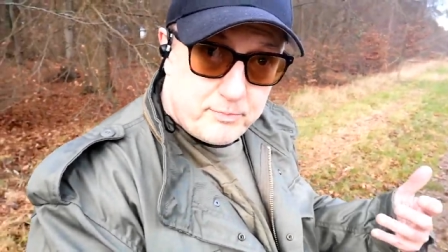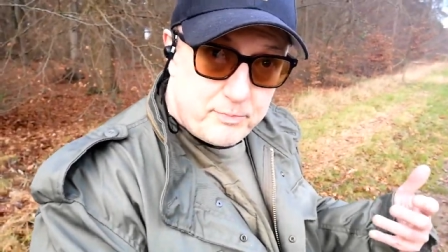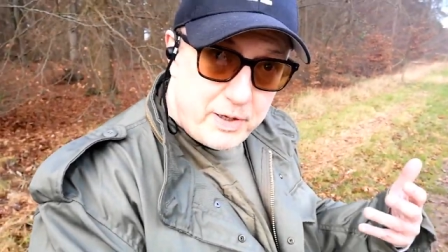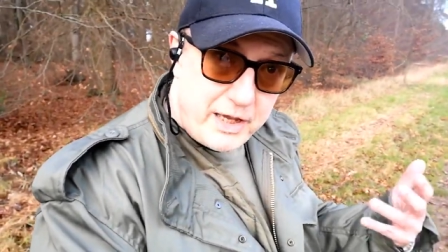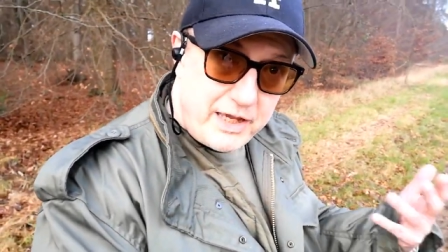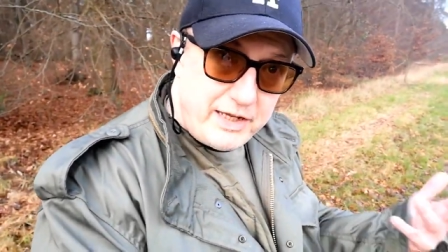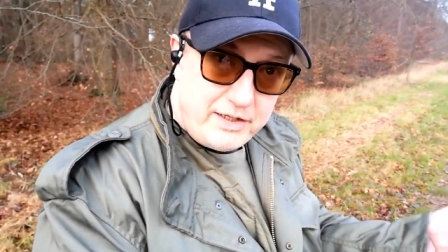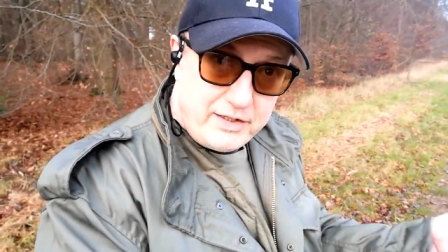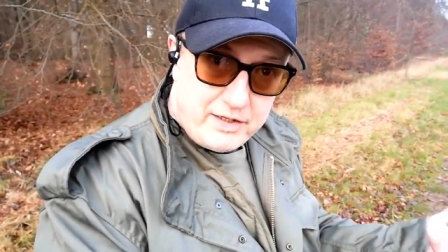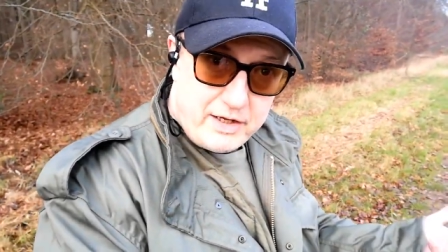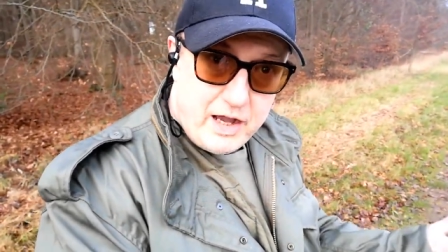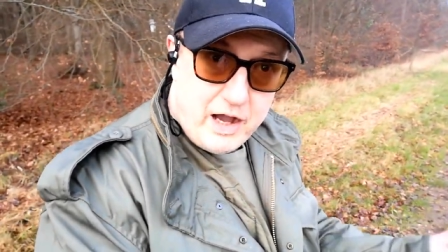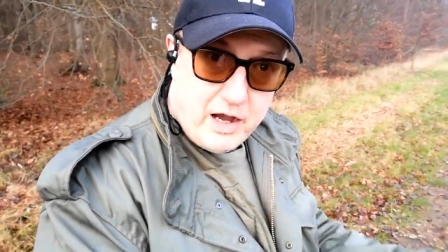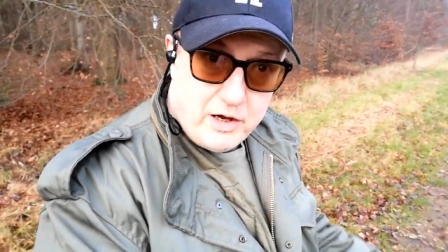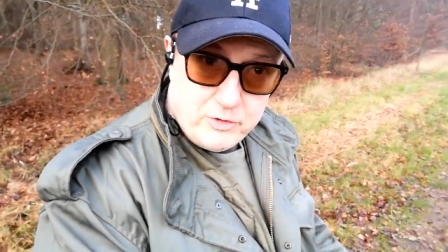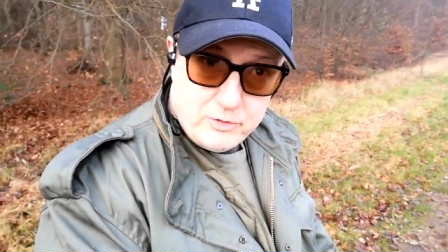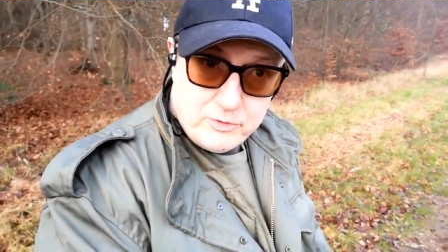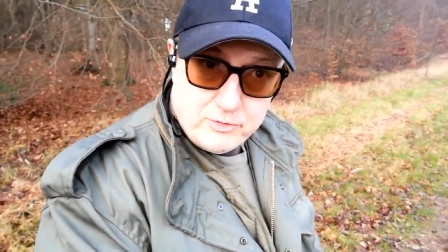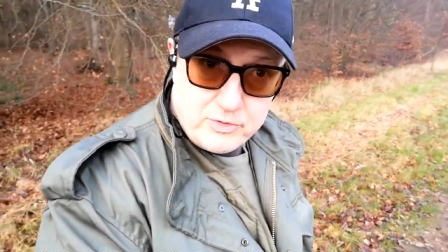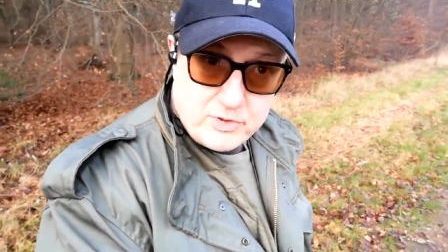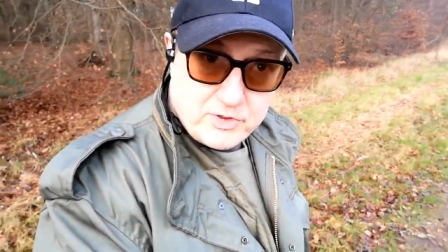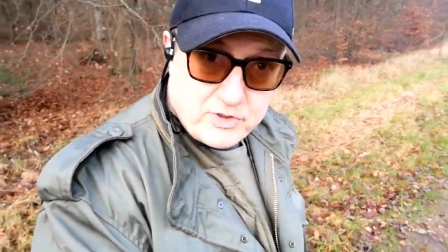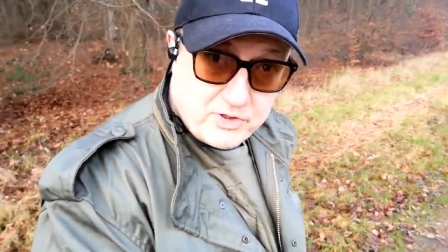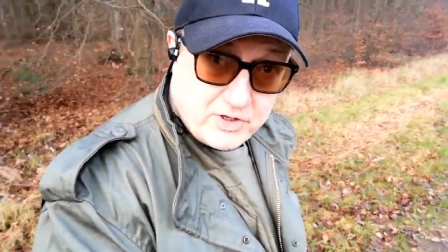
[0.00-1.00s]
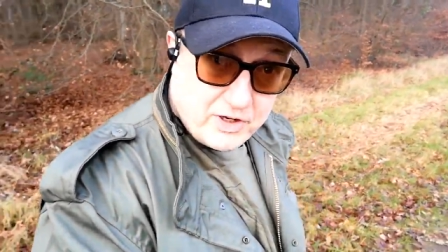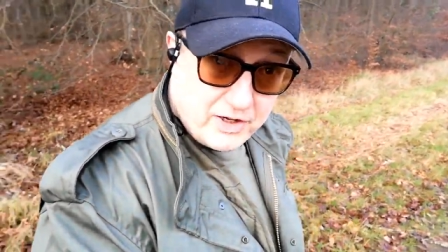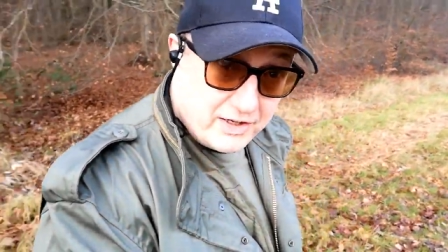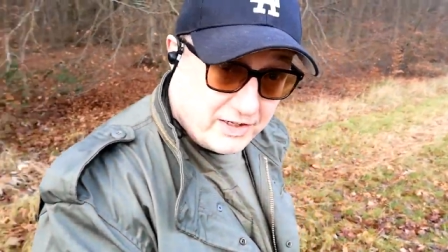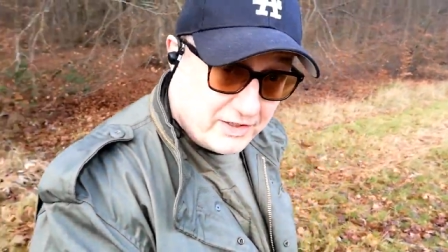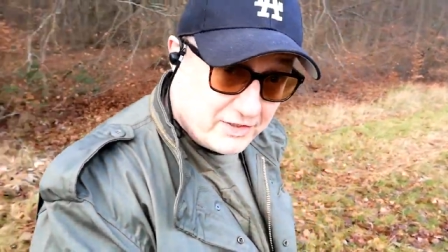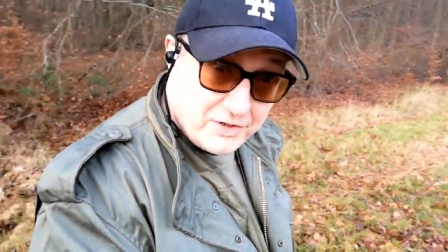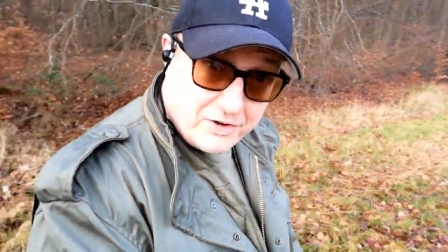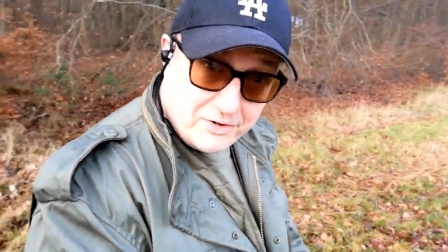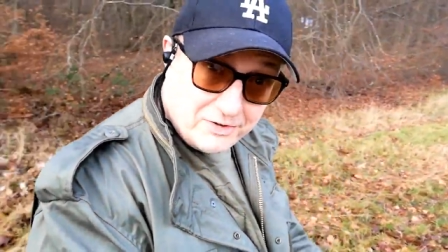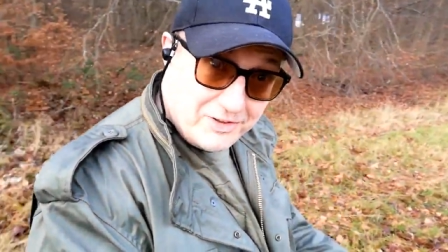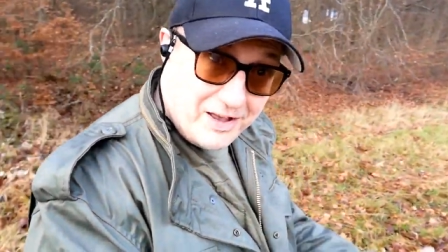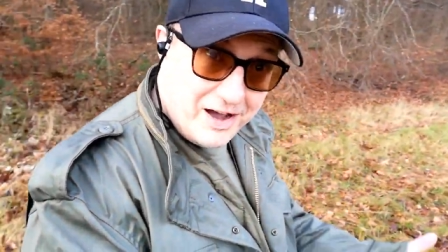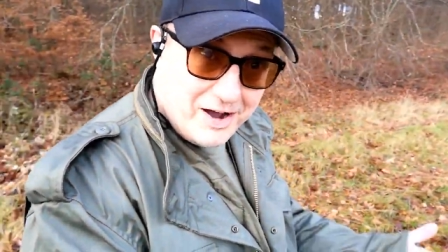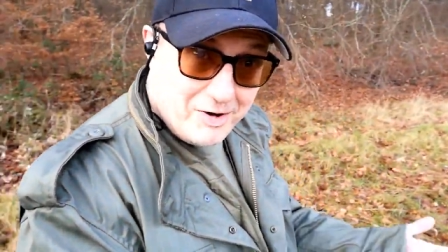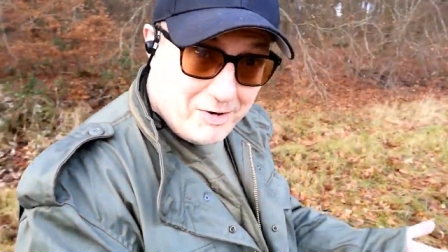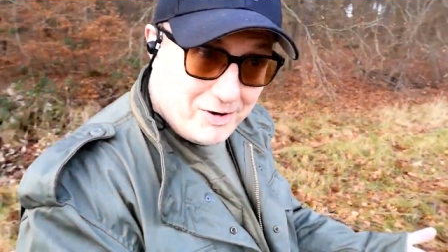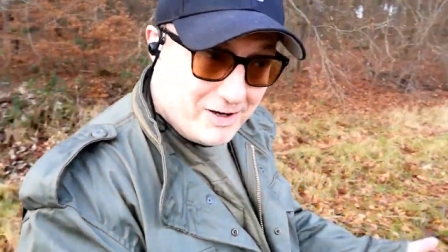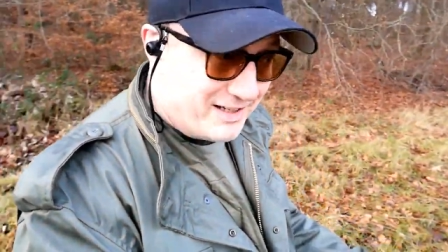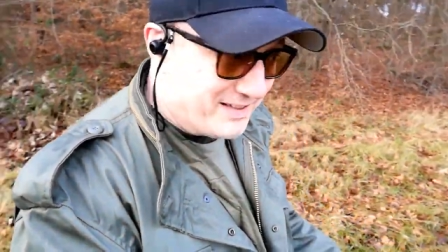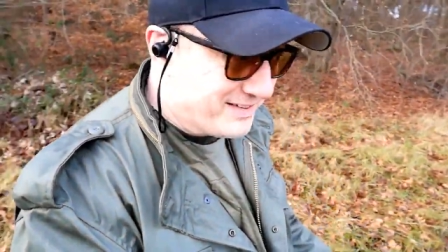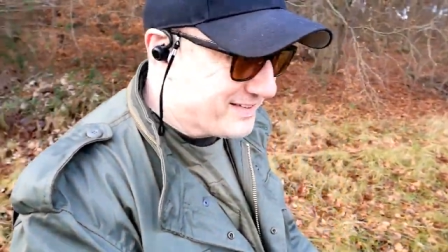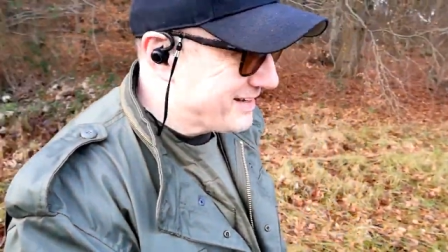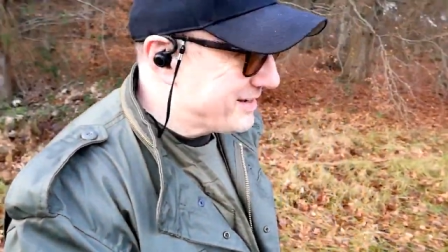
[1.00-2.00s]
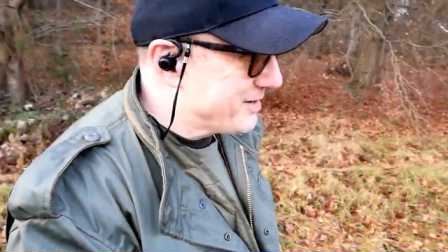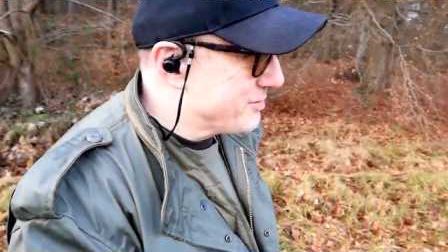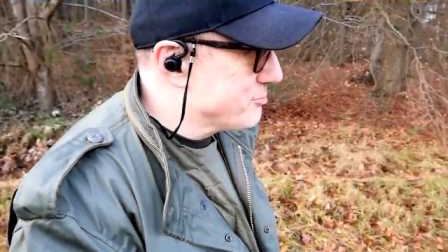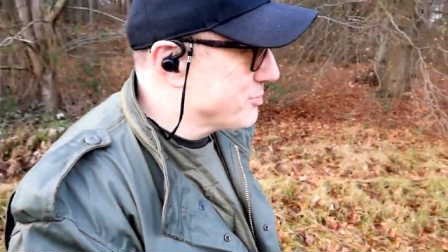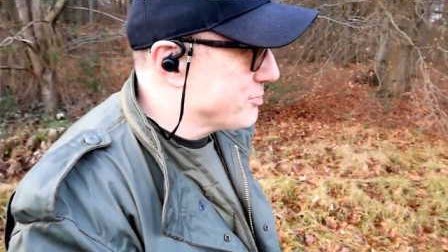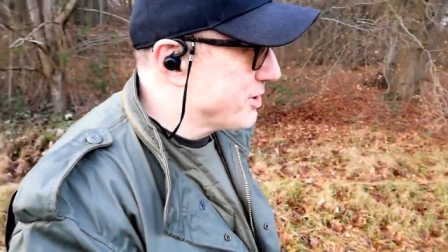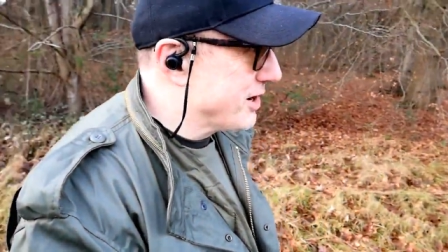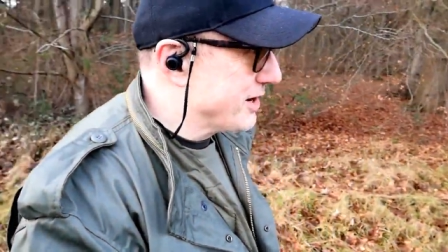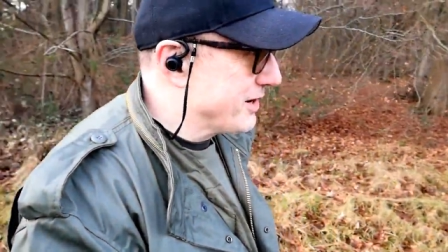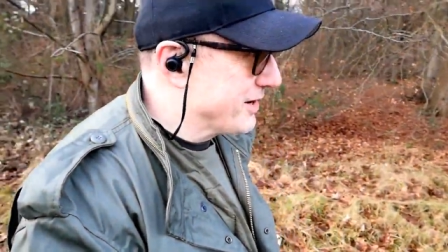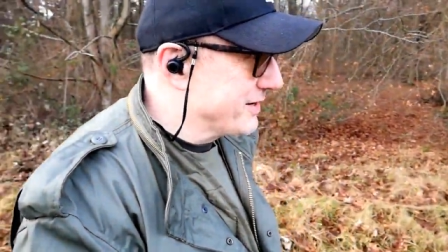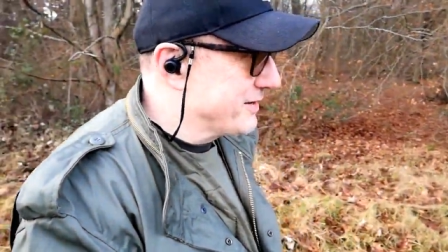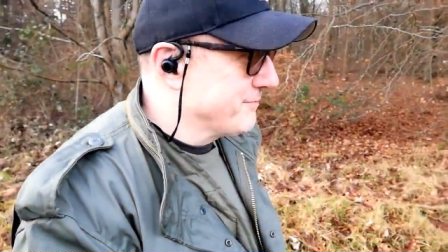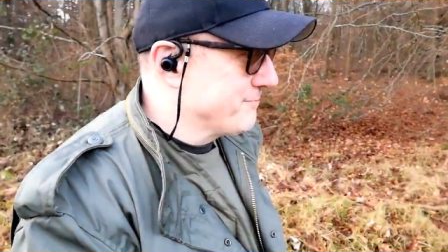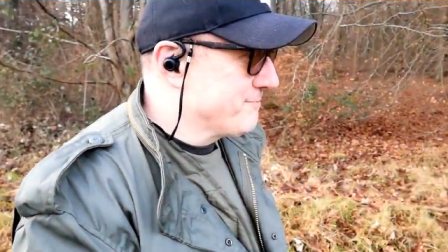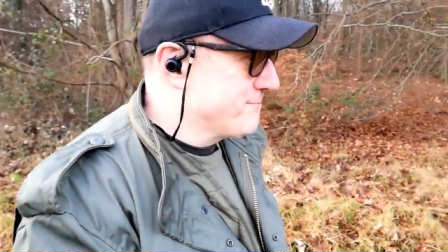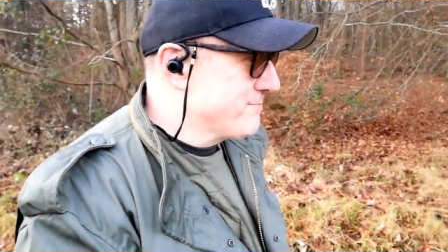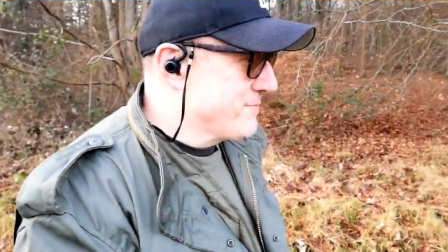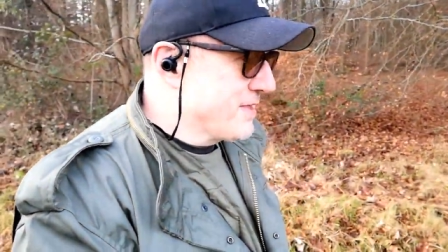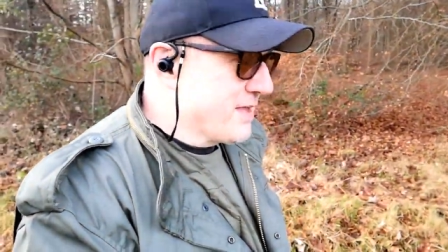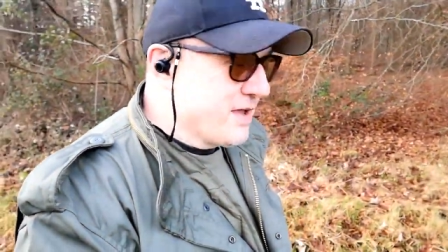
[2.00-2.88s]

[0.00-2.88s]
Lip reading: pingos. He's got no idea why.